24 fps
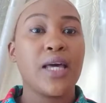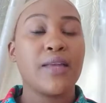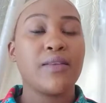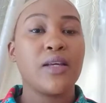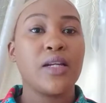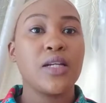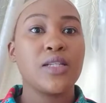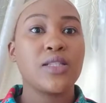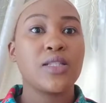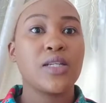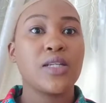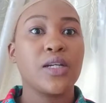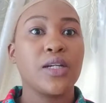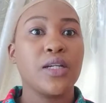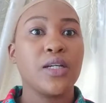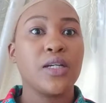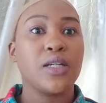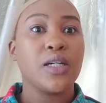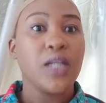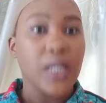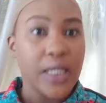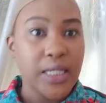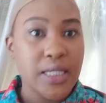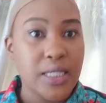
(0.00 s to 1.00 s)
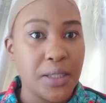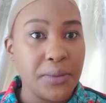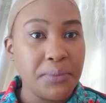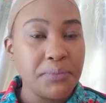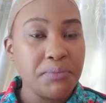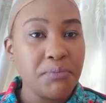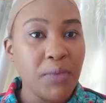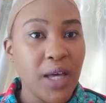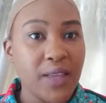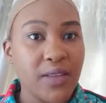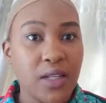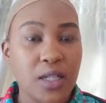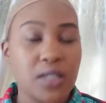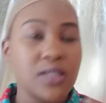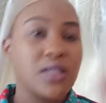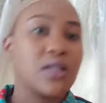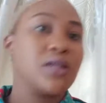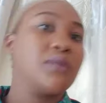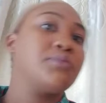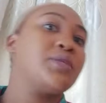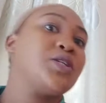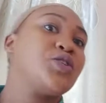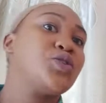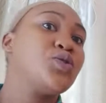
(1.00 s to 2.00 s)
and then it's gonna dim, and then it's
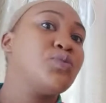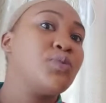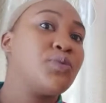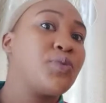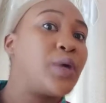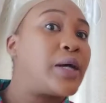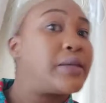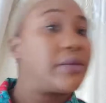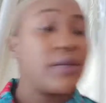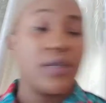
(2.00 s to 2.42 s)
gonna be super bright,